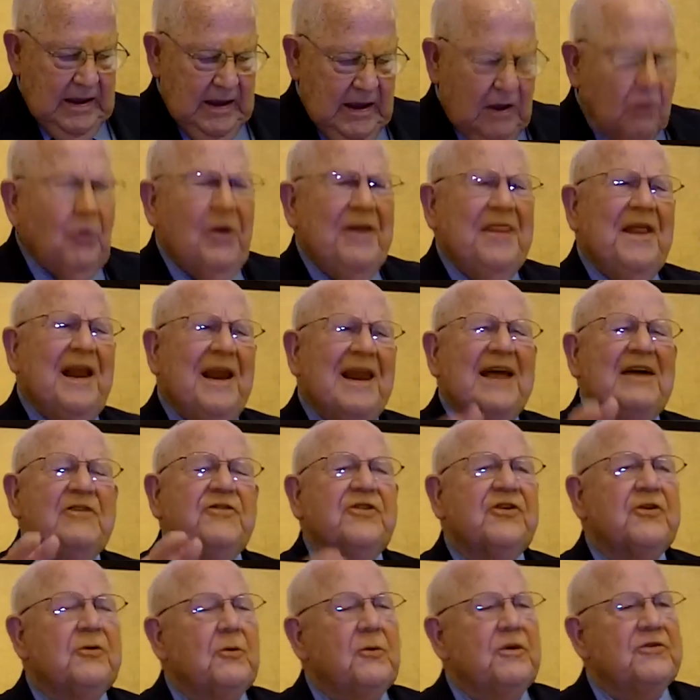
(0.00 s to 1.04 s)
And when the
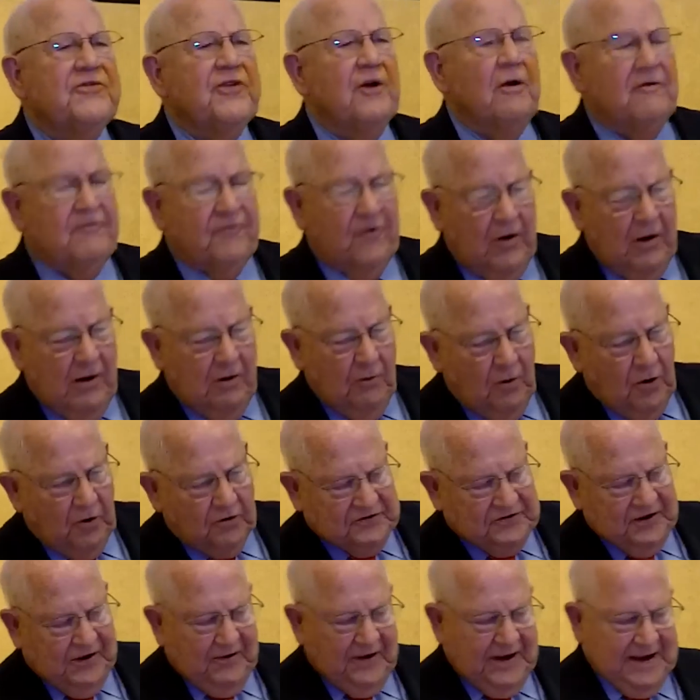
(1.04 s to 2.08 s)
luncheon was over, a
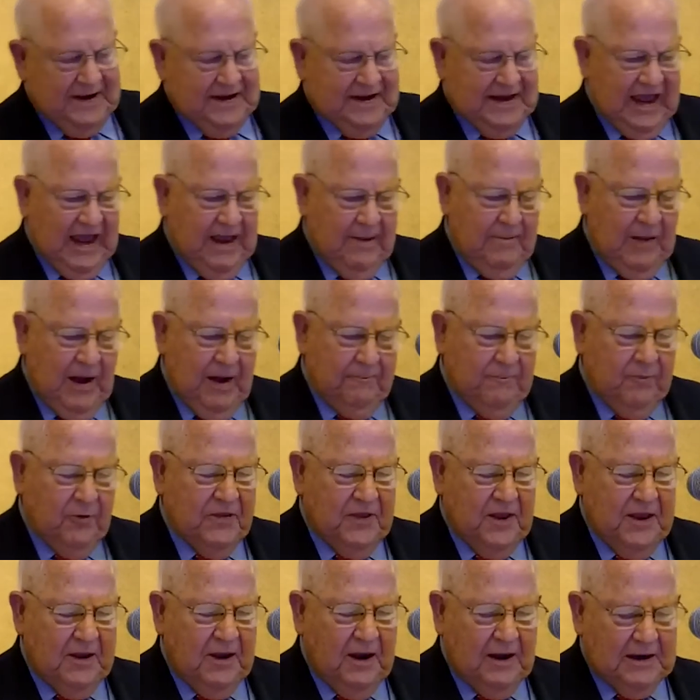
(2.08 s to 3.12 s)
Rotarian came up
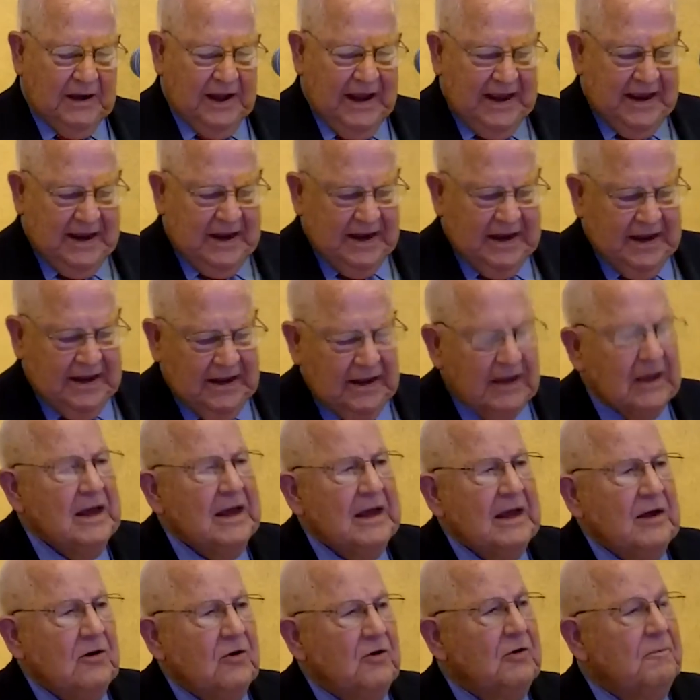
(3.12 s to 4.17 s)
with a young lady
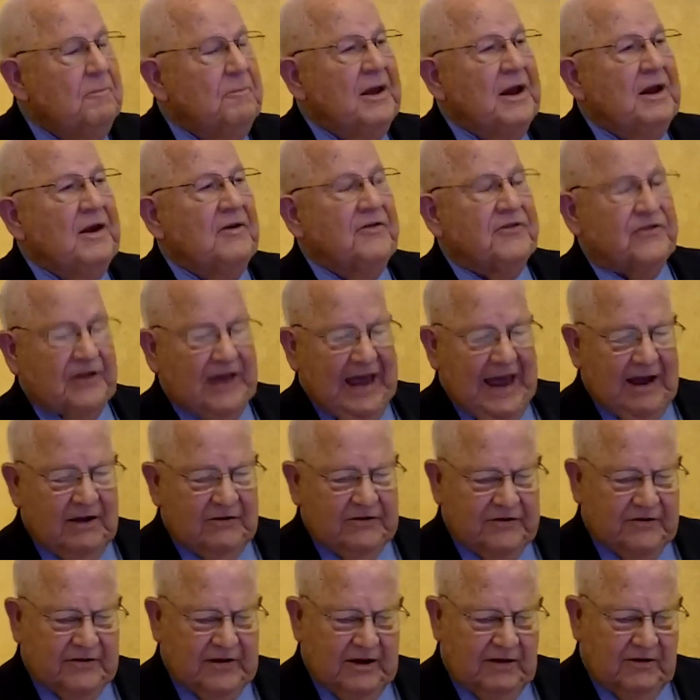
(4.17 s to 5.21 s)
who had been his
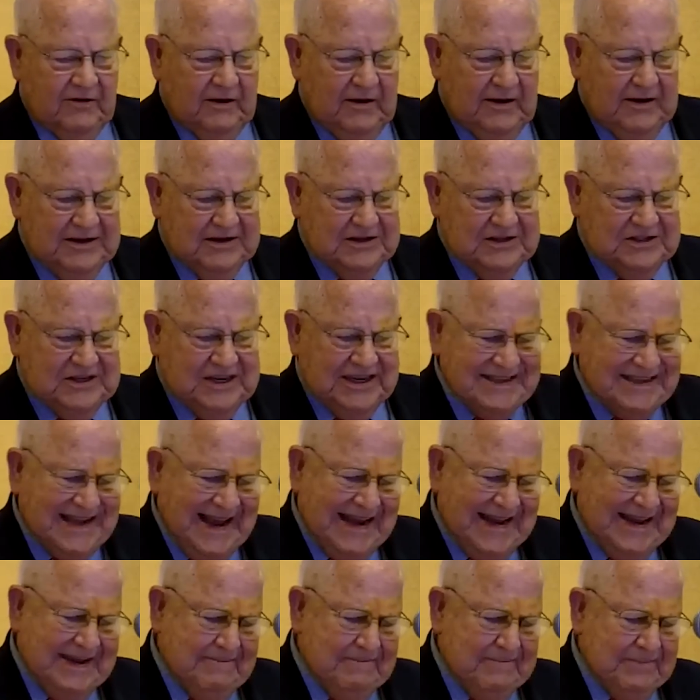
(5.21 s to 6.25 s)
guest, and she
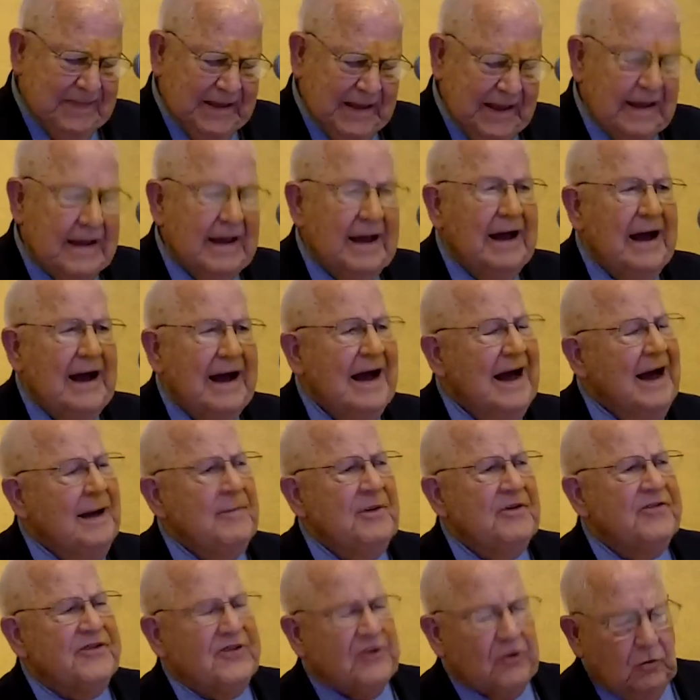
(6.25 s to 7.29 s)
said,
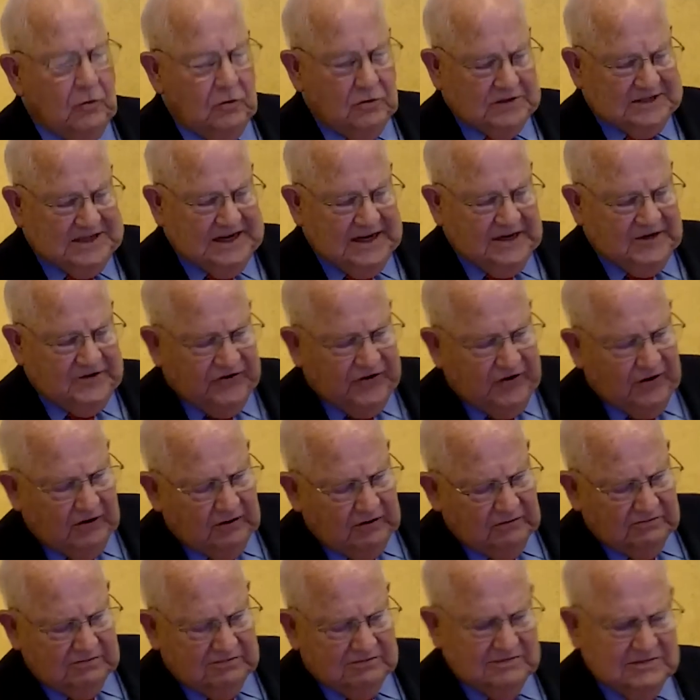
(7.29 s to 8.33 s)
I'm a school
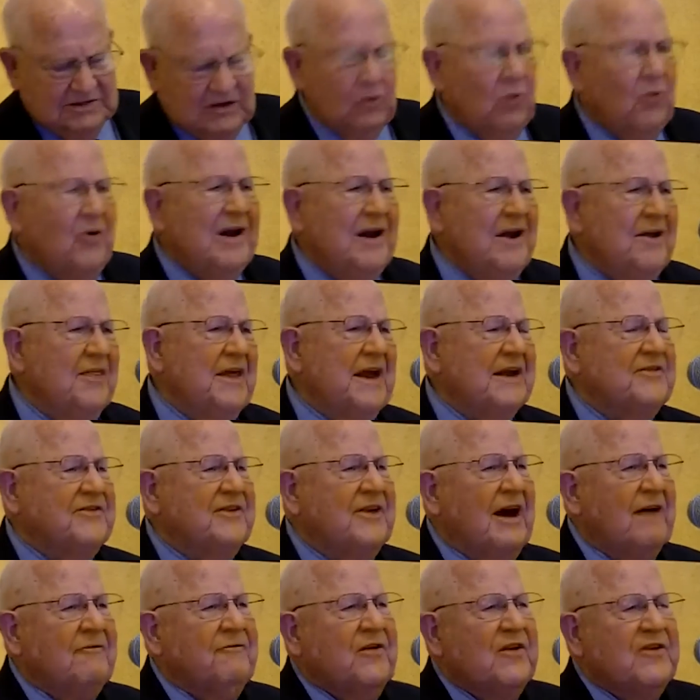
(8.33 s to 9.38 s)
teacher in one of the
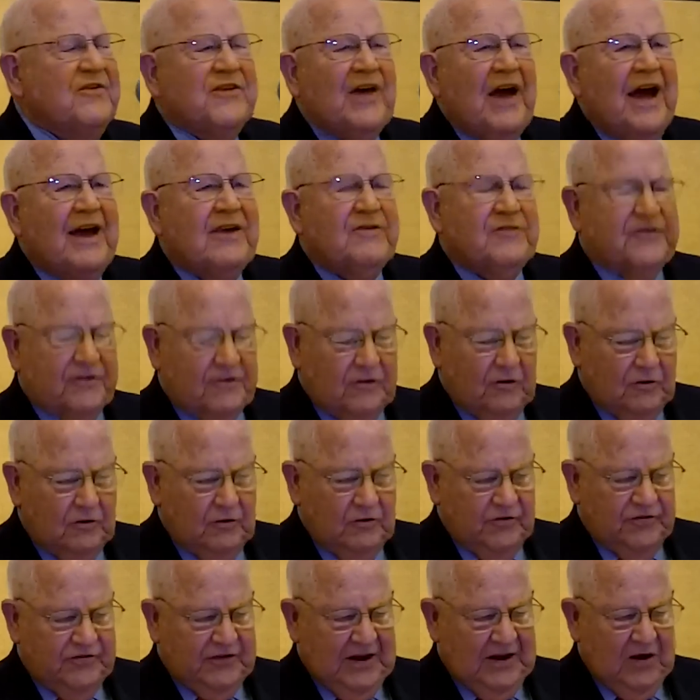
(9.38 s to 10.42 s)
toughest high
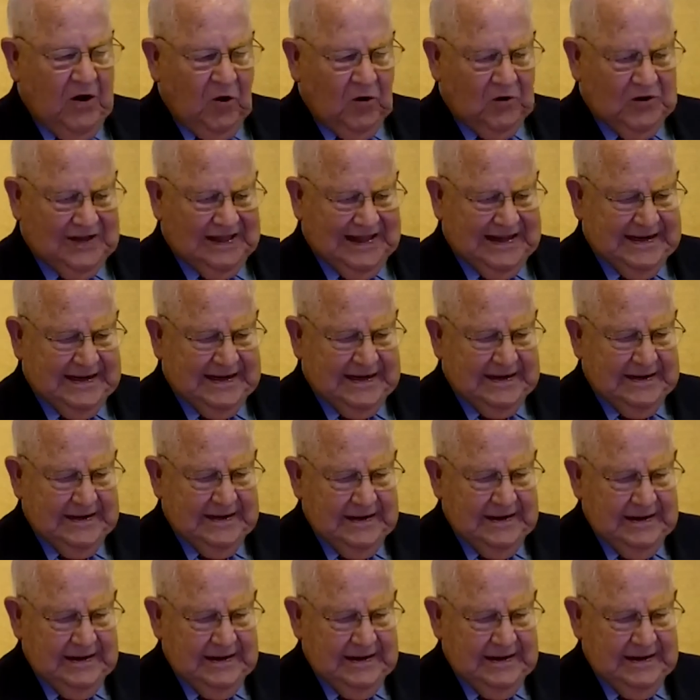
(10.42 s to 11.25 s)
schools in Oakland.